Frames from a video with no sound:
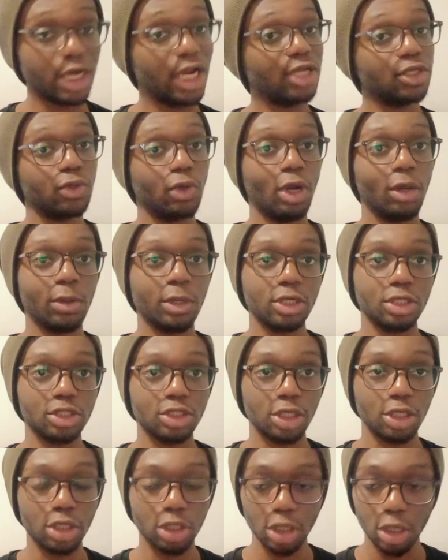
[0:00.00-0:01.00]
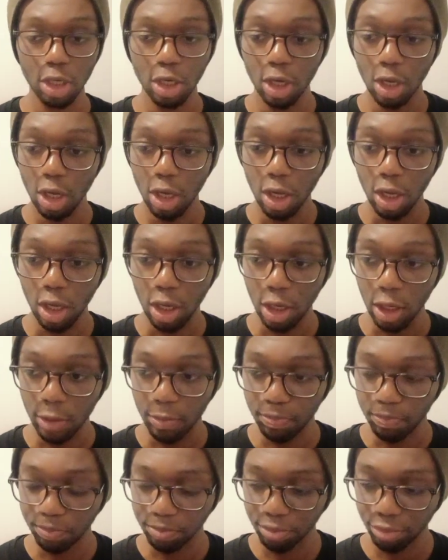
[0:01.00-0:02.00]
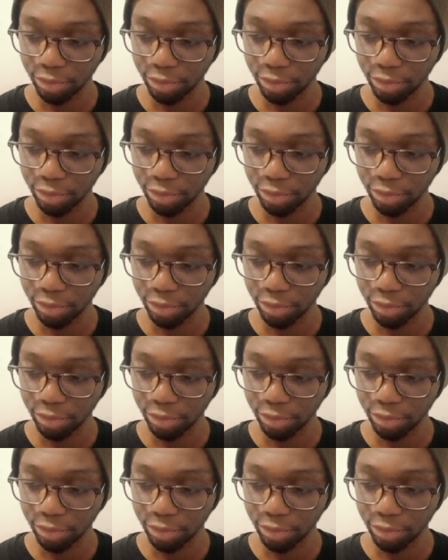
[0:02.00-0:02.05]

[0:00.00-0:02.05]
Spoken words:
That's all I'm going to say. Um,